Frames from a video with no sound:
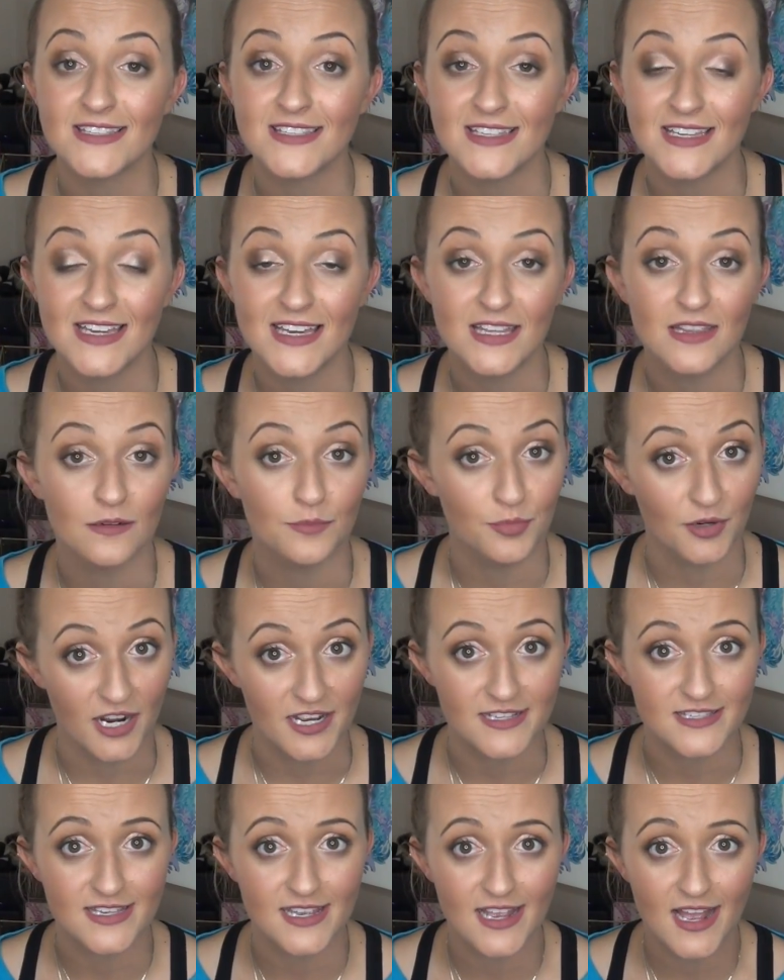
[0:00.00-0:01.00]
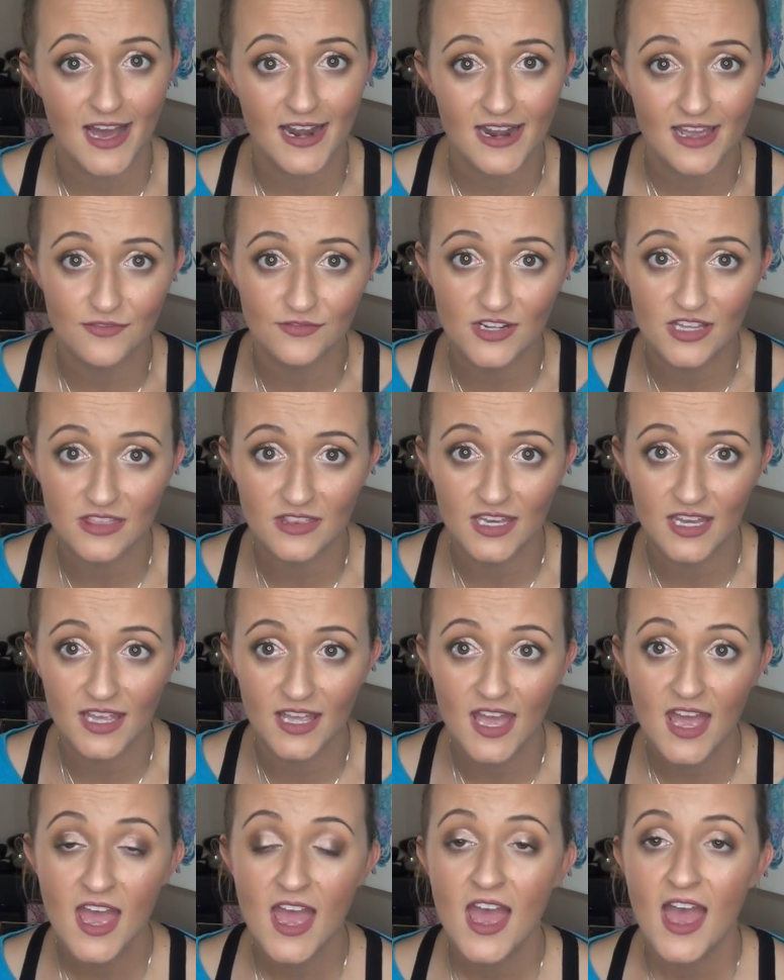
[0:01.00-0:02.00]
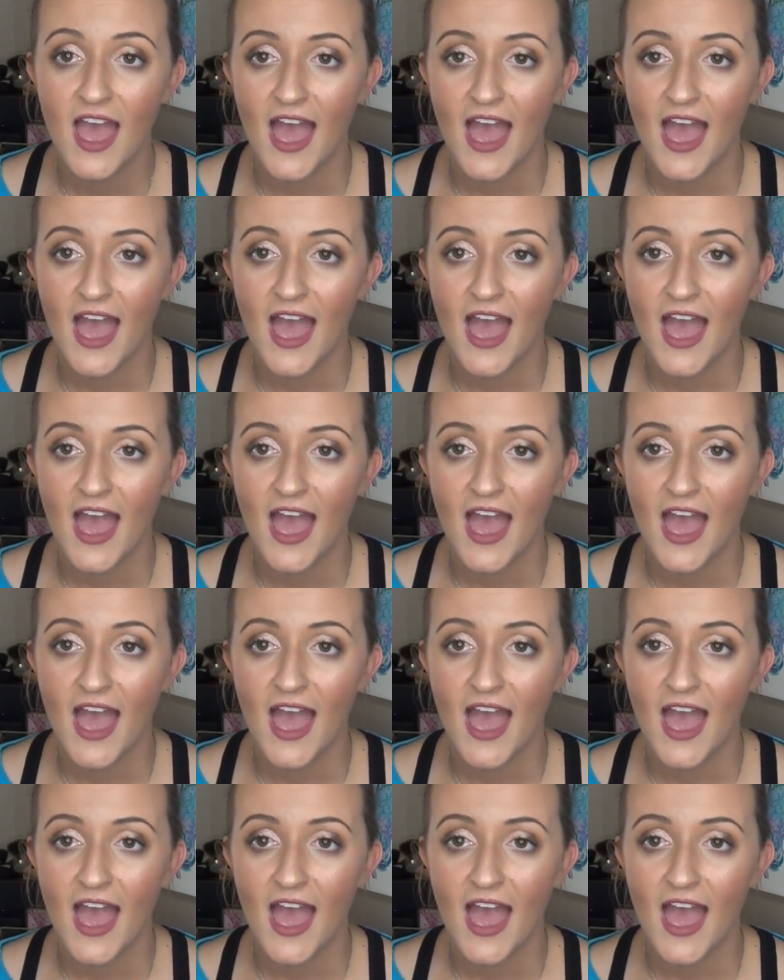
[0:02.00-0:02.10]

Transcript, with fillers: see the pricing on everything.